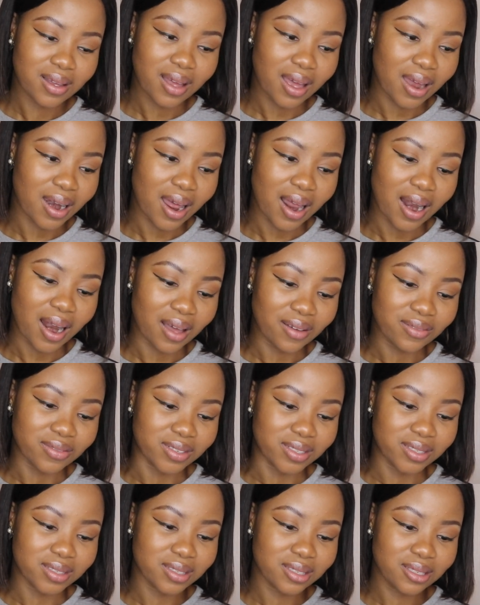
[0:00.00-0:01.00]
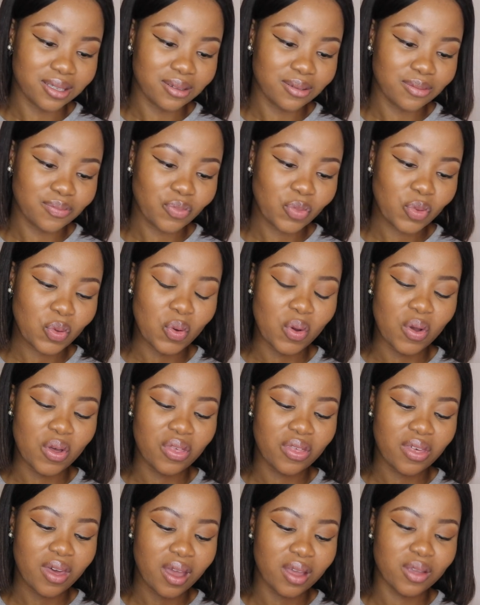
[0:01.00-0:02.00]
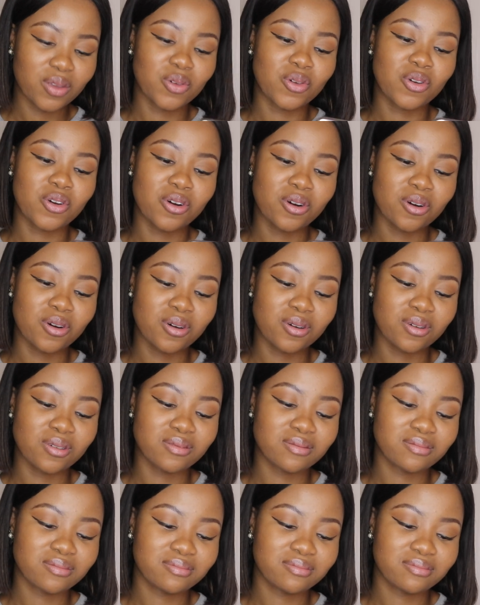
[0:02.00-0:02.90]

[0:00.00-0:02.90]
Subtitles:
And I love it. Aw, thank you, girl.